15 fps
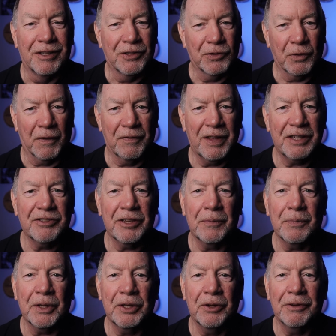So if that's
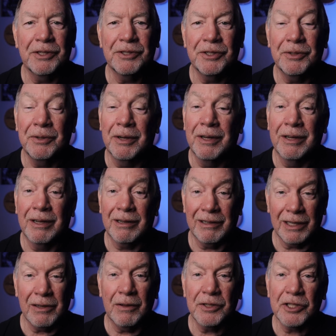something you're into,
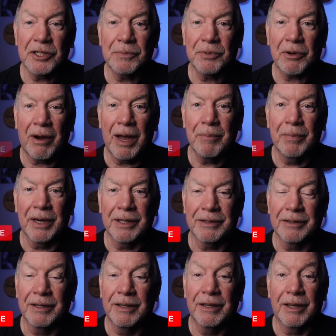click on the subscribe
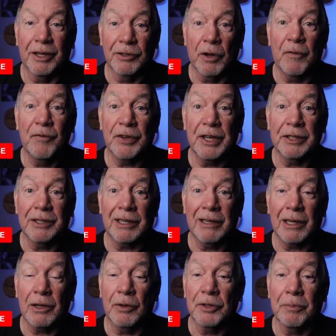button. And don't forget to
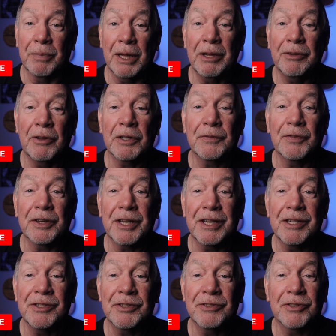click on the bell
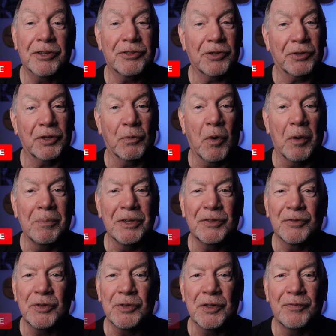notifications so you won't miss
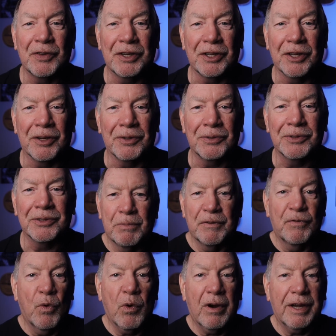future videos.
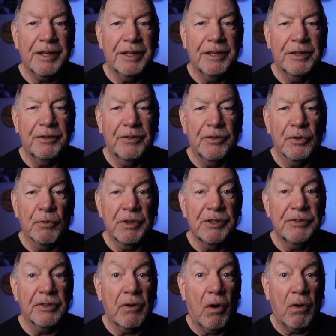Before I get into the
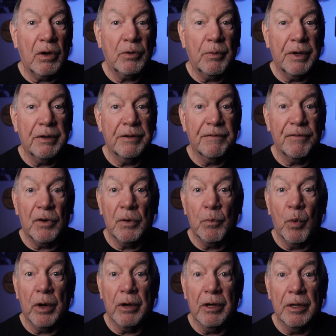recent hardware and
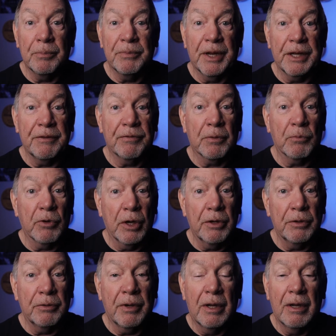firmware update from
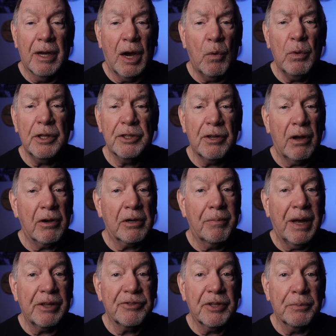Rode, I want to talk
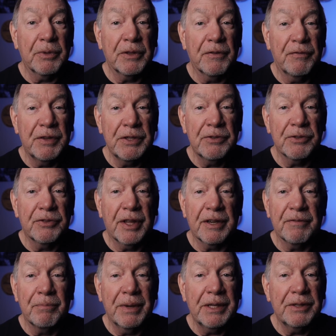about some of the features that
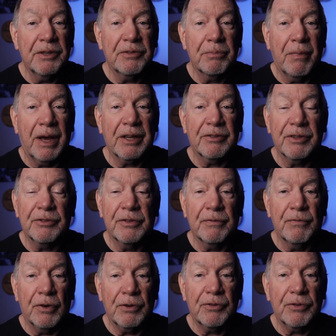have made this mic such a
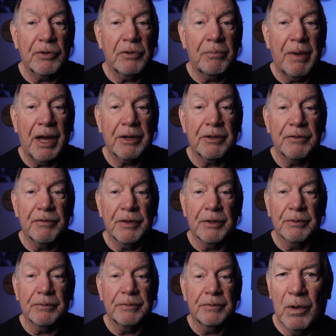versatile
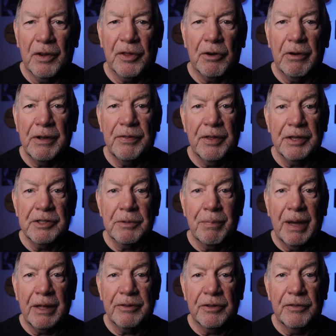microphone. One of the great things
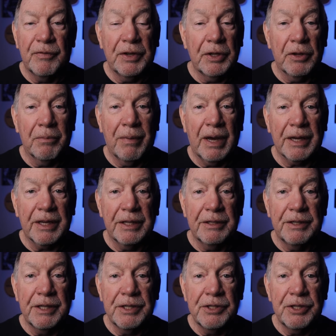about this Videomic
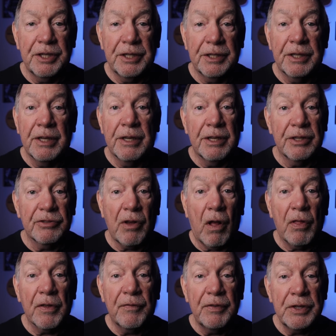NTG is
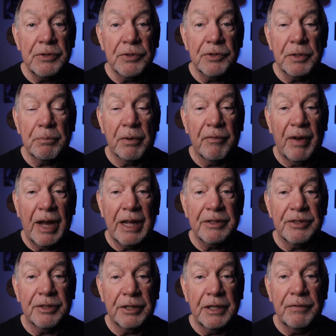all the features it
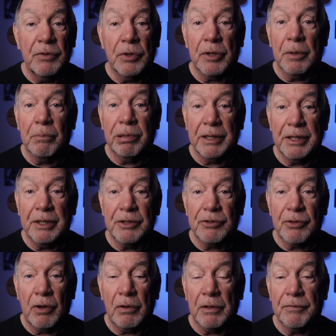provides to give you complete
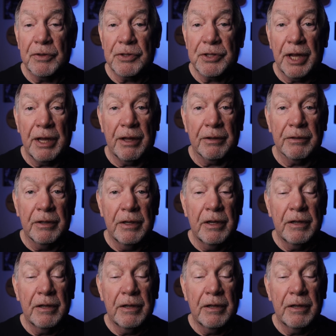control of your sound.